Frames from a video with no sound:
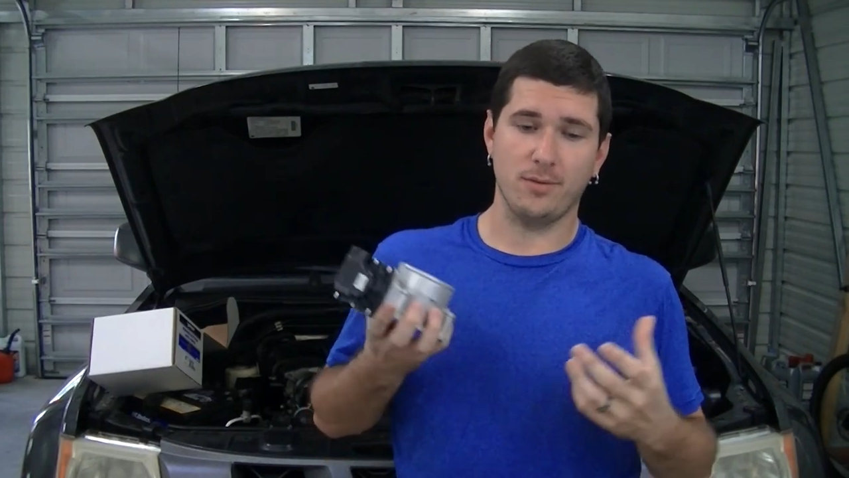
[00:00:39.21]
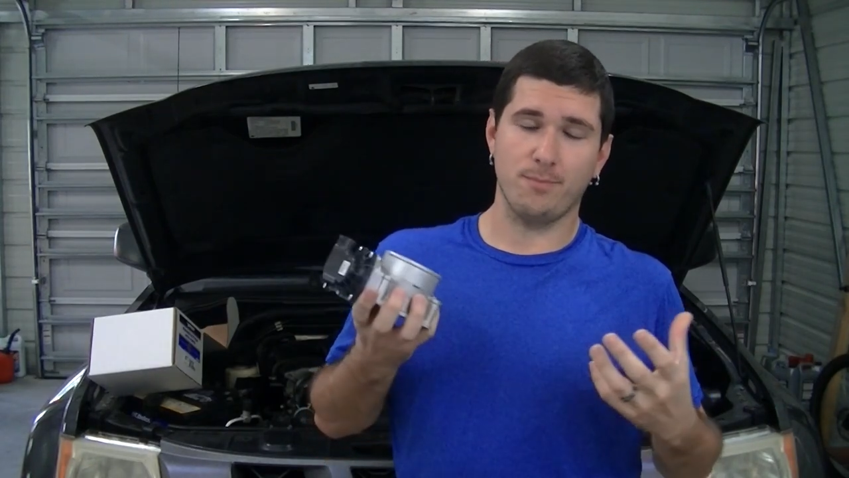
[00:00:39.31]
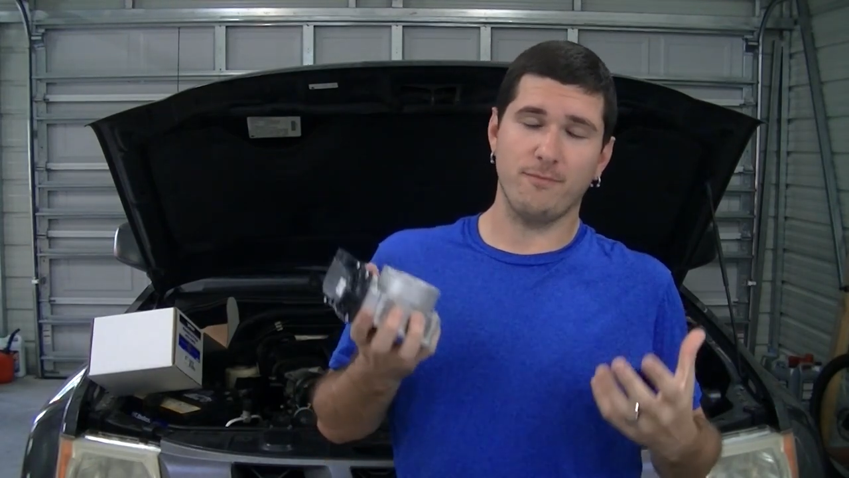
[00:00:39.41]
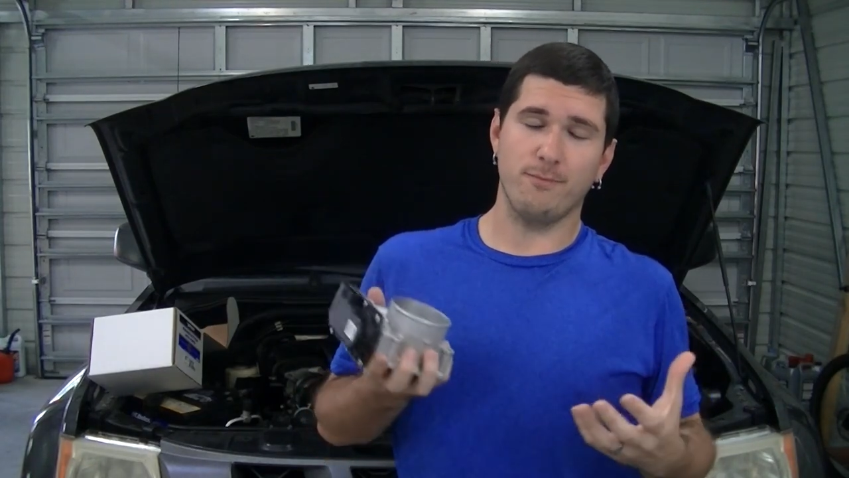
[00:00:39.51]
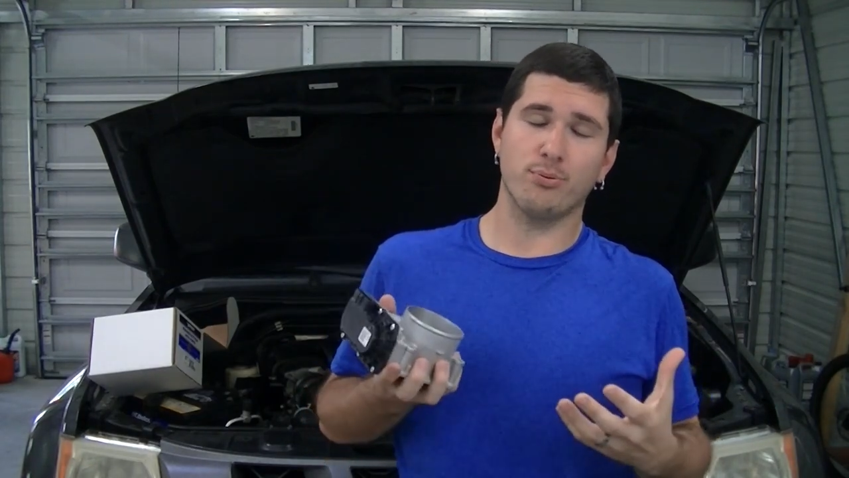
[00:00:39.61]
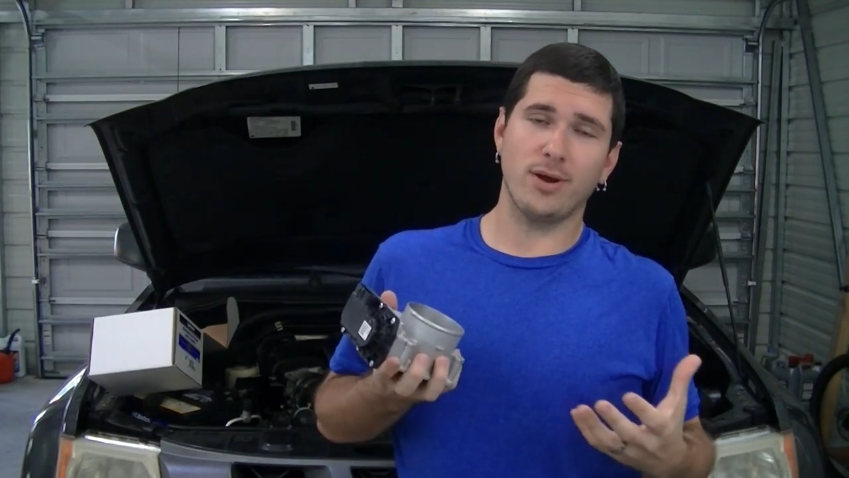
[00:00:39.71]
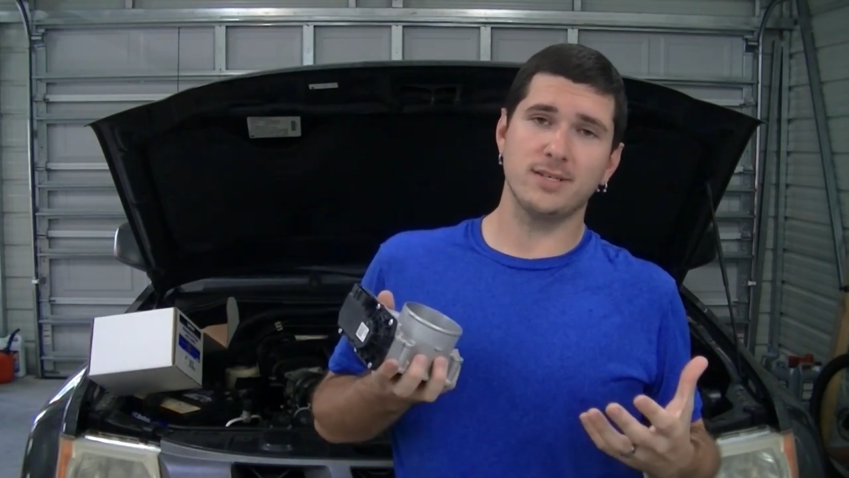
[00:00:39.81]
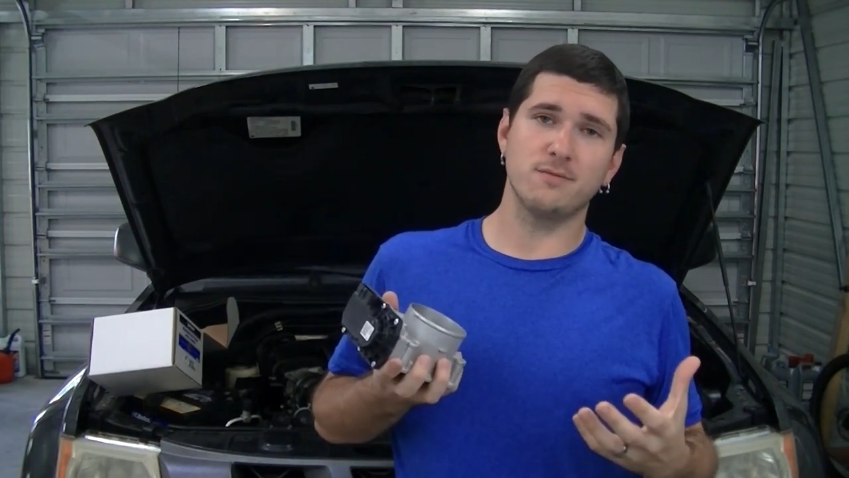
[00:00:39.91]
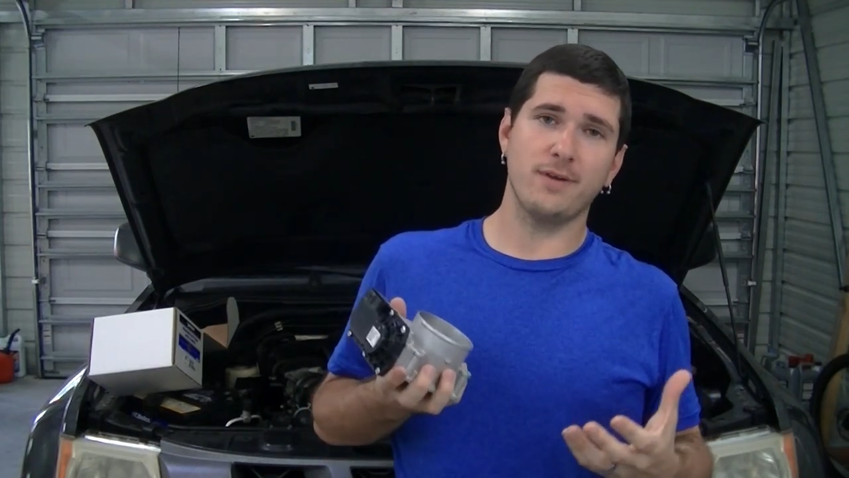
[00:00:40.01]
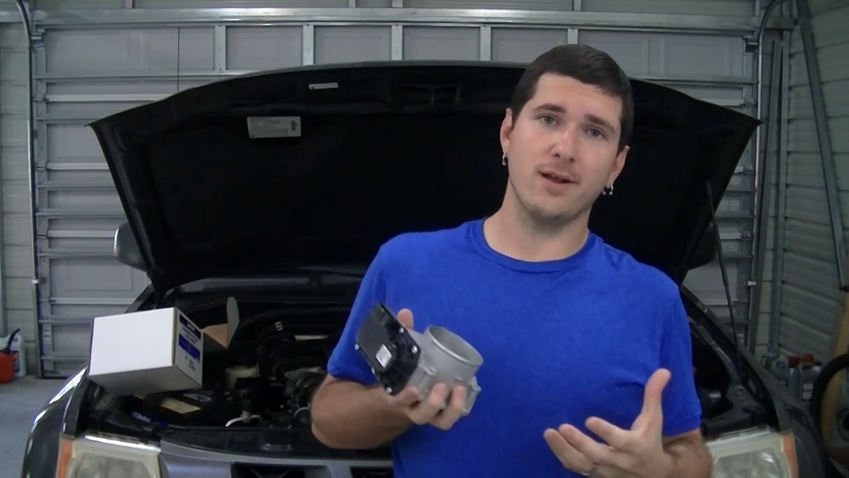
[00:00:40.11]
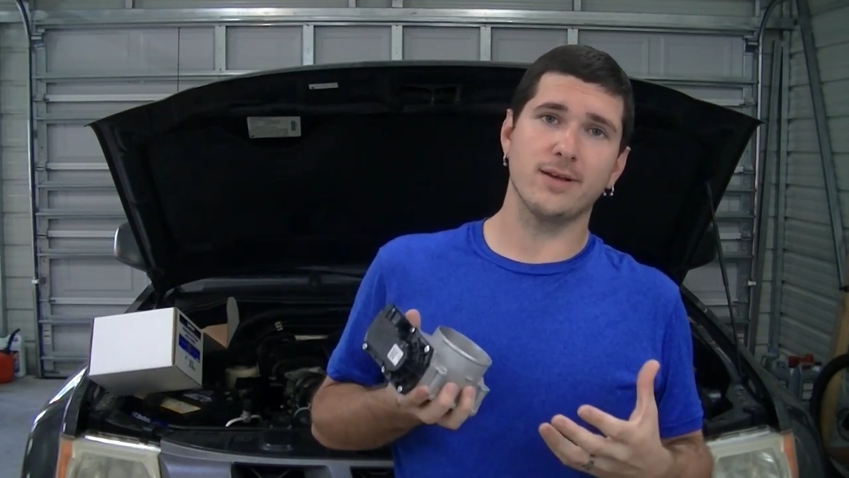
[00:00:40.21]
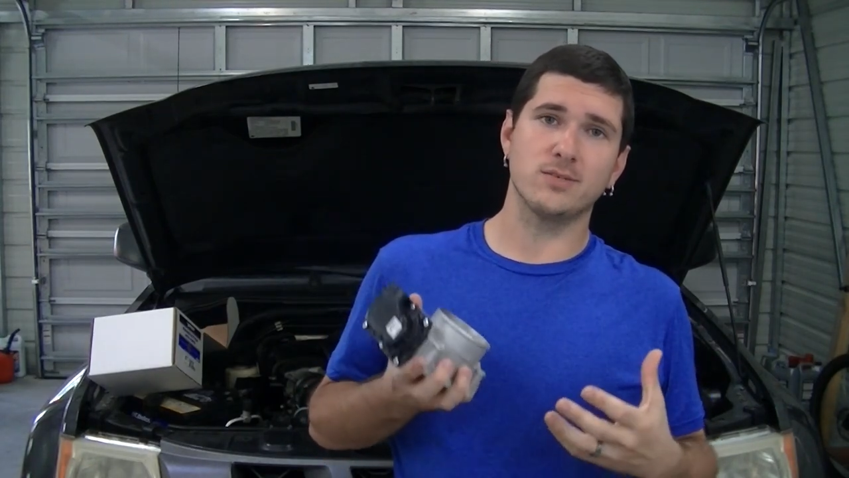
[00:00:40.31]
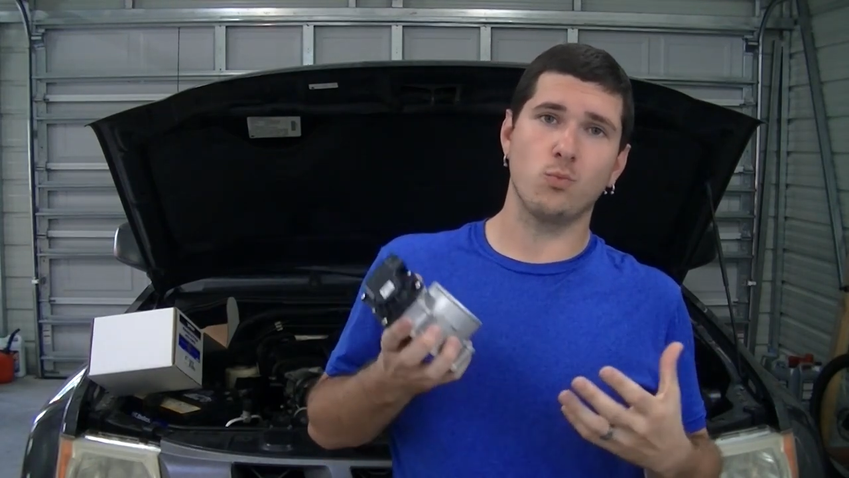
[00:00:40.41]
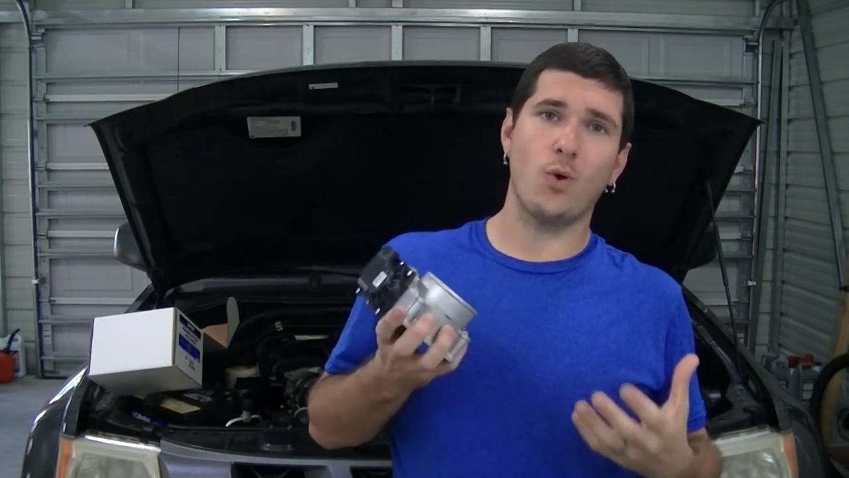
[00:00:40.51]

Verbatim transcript: the price varies